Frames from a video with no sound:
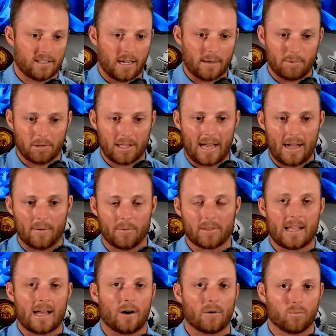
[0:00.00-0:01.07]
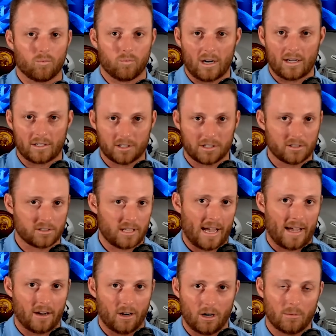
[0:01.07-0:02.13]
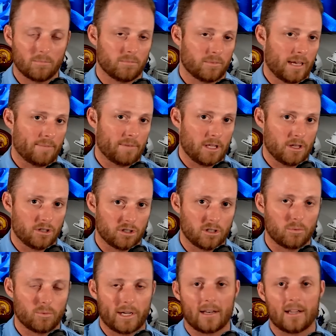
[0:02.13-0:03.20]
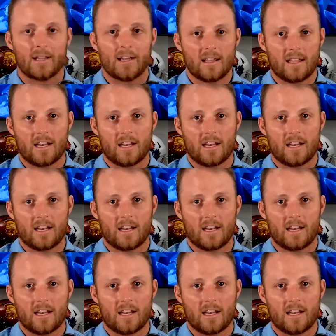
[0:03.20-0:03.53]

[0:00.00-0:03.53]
Couple that with now Rutgers at home, game that you should win.